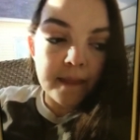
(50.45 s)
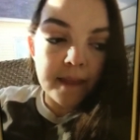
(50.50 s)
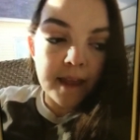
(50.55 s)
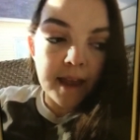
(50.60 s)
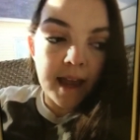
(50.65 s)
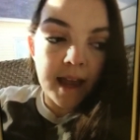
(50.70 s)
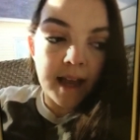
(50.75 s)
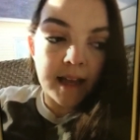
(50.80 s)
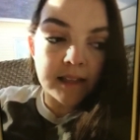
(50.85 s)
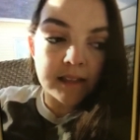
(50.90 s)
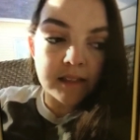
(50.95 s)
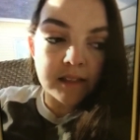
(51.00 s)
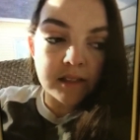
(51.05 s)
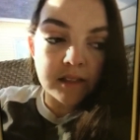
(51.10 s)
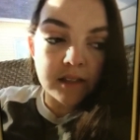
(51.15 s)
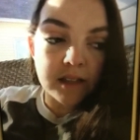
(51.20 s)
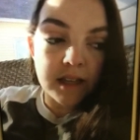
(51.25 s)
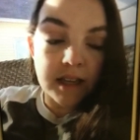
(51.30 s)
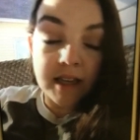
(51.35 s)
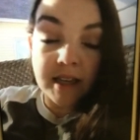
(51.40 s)

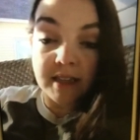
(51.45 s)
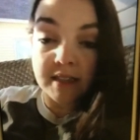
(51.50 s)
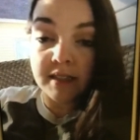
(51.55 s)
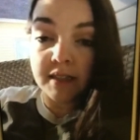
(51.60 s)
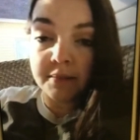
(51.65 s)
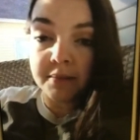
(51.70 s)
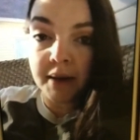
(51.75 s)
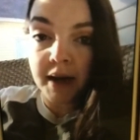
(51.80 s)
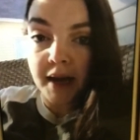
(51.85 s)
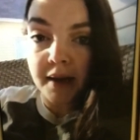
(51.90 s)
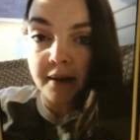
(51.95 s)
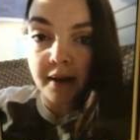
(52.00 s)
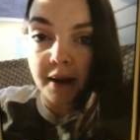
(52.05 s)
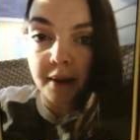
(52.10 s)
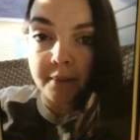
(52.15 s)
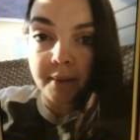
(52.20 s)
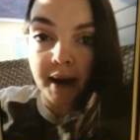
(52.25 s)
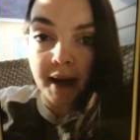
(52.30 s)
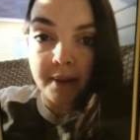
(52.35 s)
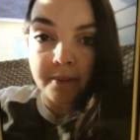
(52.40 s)
as is a
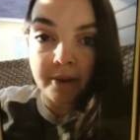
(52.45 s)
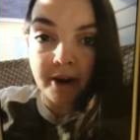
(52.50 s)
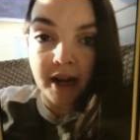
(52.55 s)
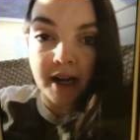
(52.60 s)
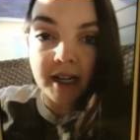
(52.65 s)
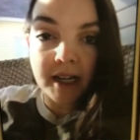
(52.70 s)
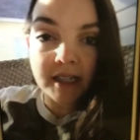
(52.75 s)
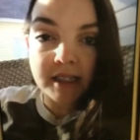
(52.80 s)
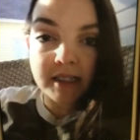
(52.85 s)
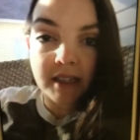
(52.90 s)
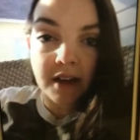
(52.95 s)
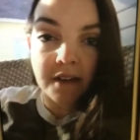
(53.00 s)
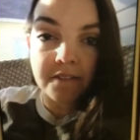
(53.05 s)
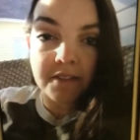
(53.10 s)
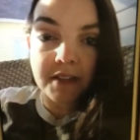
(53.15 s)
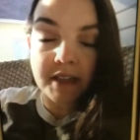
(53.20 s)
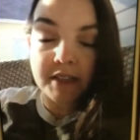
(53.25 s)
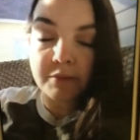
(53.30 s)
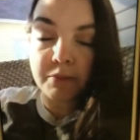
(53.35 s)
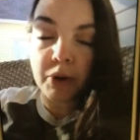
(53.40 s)
byproduct
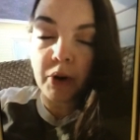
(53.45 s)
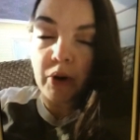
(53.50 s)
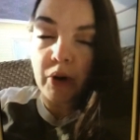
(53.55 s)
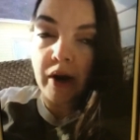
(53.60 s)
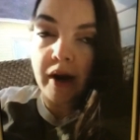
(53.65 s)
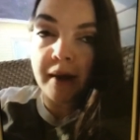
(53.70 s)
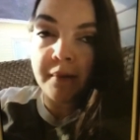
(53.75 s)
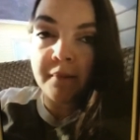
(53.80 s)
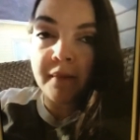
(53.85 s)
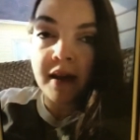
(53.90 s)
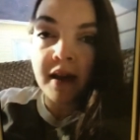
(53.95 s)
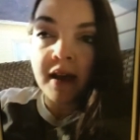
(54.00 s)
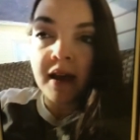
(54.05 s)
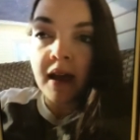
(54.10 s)
of this program.